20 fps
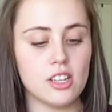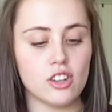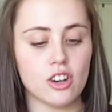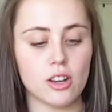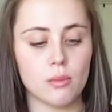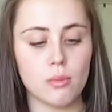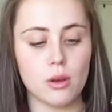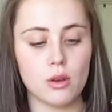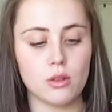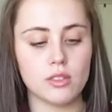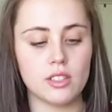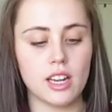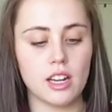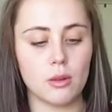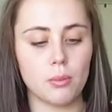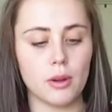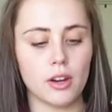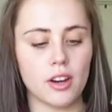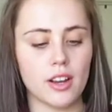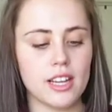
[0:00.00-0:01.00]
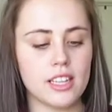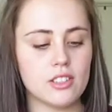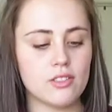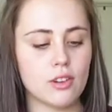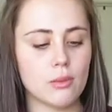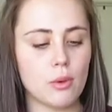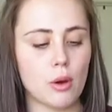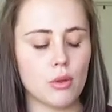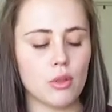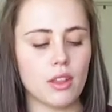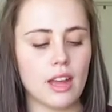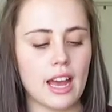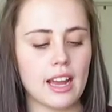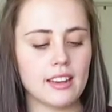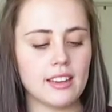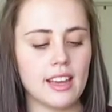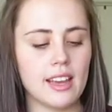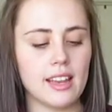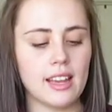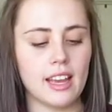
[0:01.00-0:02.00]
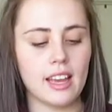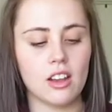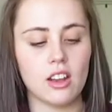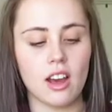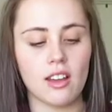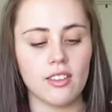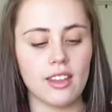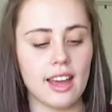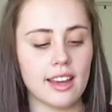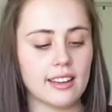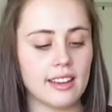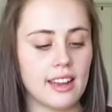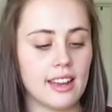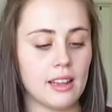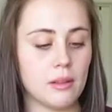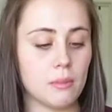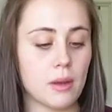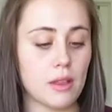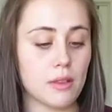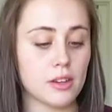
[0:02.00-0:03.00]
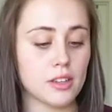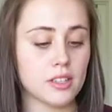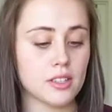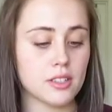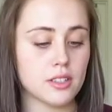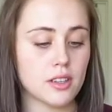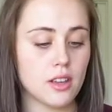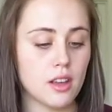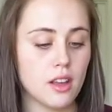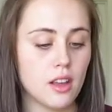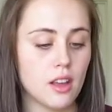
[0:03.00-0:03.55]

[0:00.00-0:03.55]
and during postnatal periods for both lactating and non-lactating mothers.